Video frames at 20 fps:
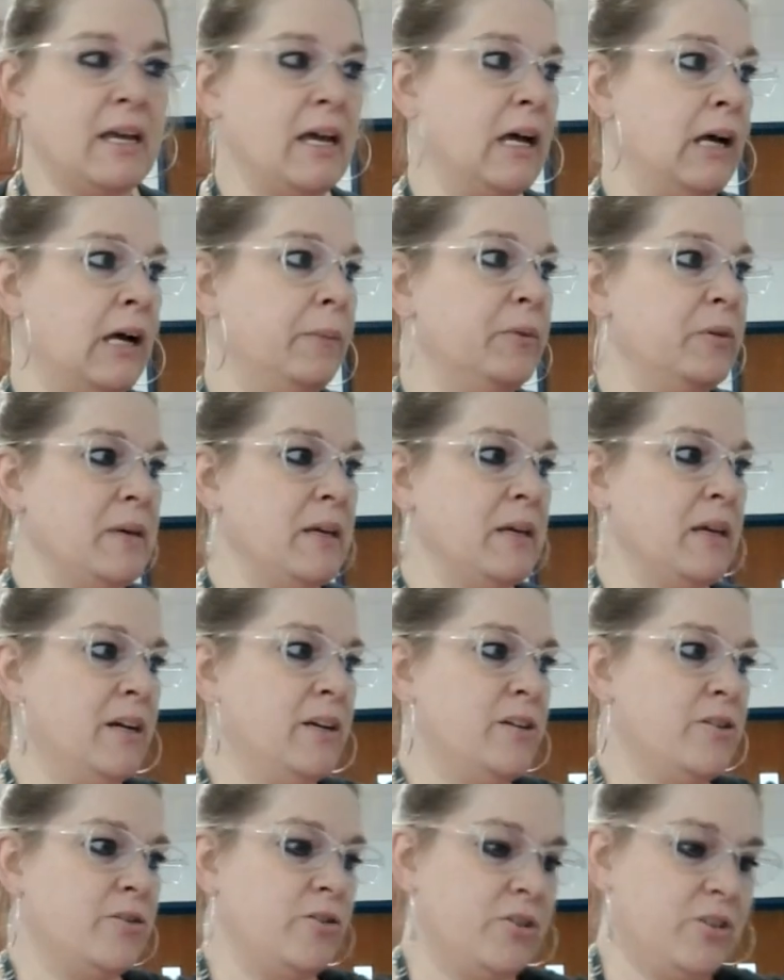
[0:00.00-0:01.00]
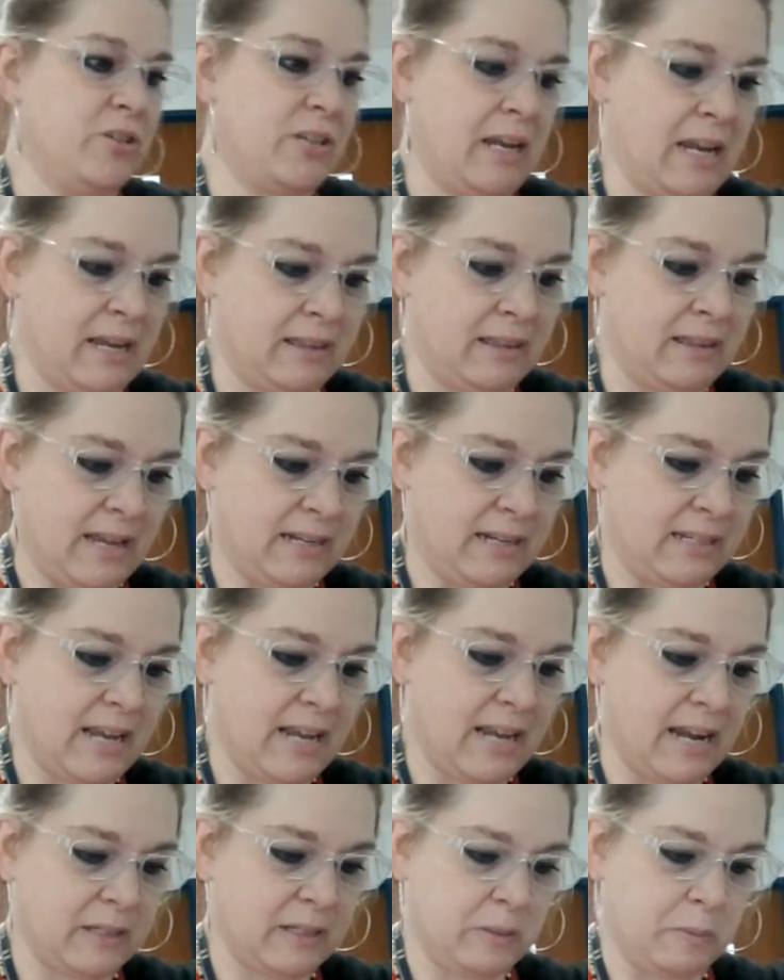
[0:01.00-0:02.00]
helped me understand that
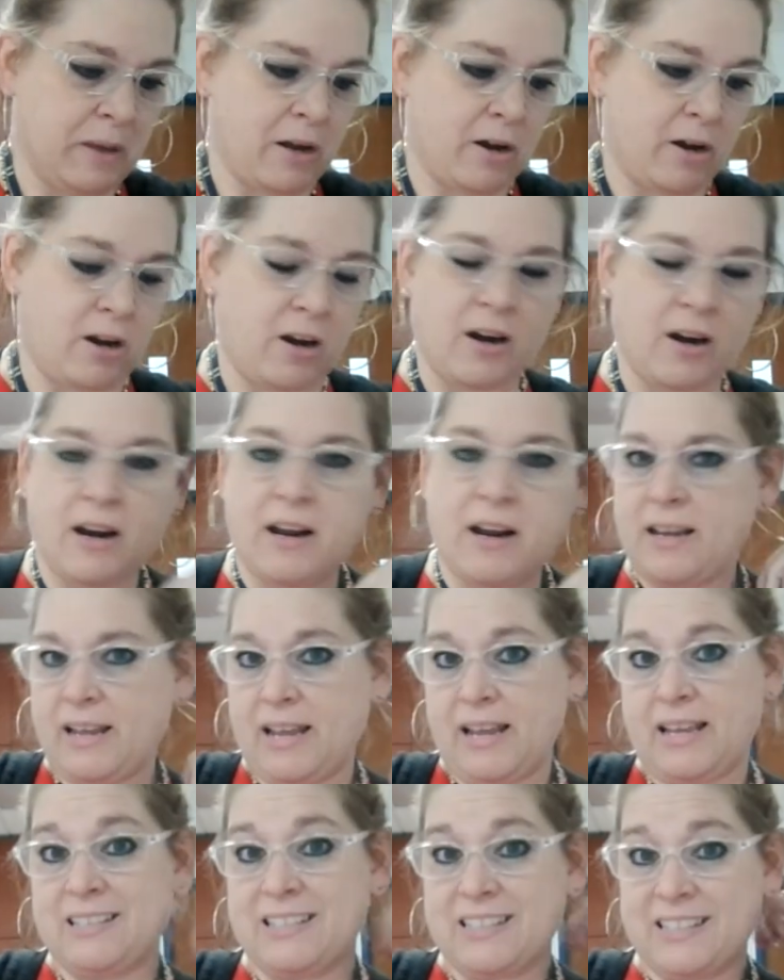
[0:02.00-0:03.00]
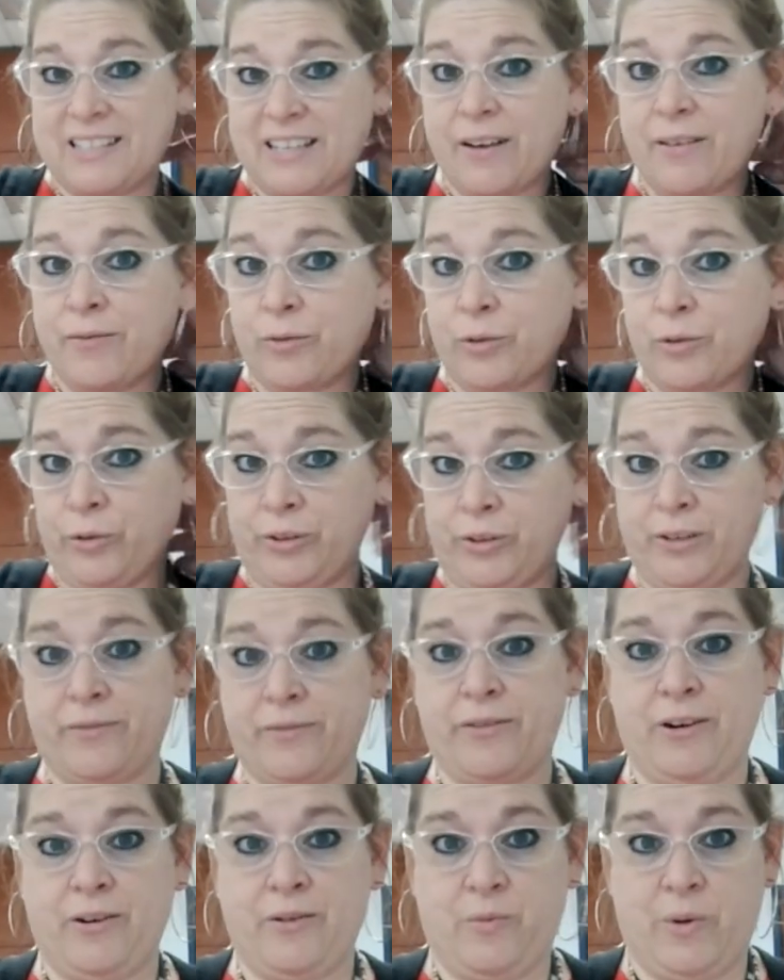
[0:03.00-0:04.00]
text better in several
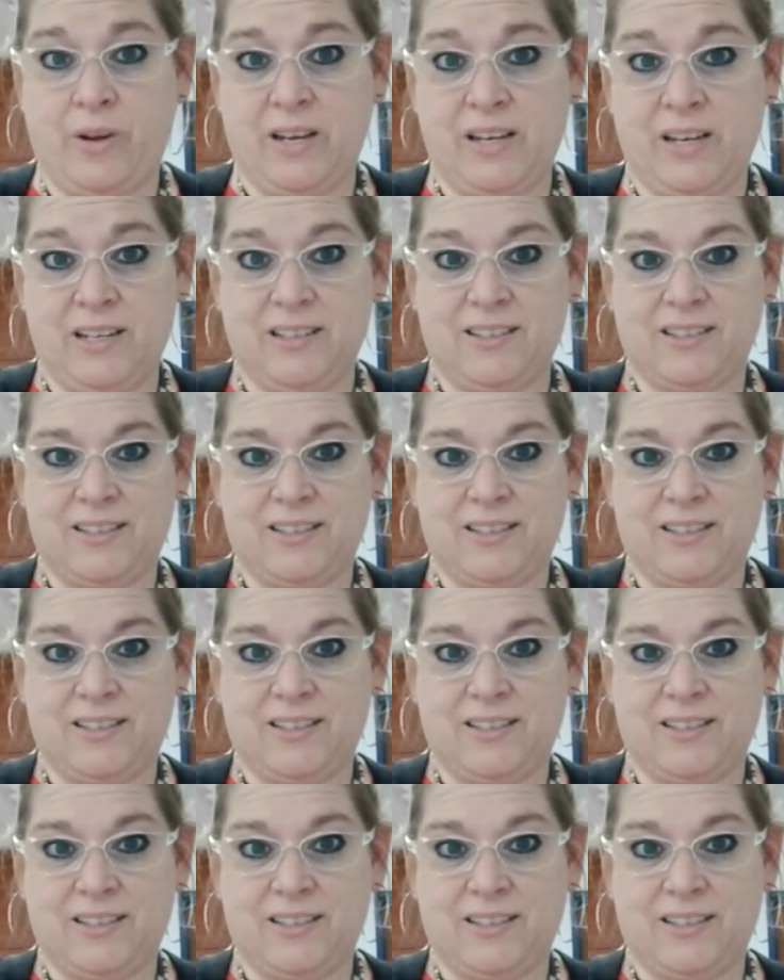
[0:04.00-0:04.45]
different ways.